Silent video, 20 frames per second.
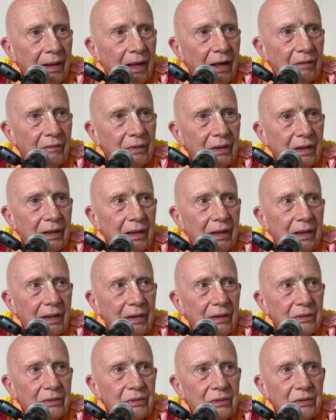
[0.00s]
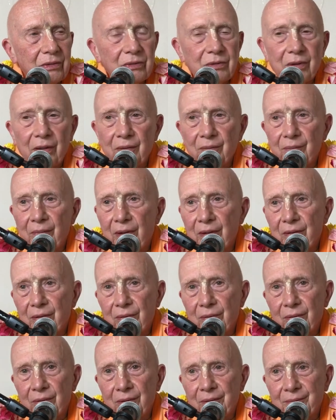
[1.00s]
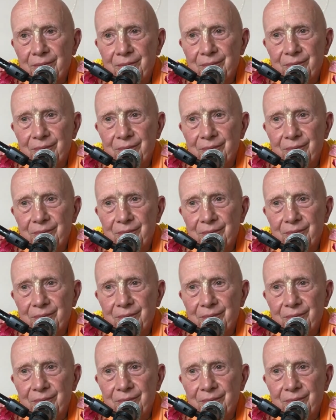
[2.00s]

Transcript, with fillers: Everything else is done by the Lord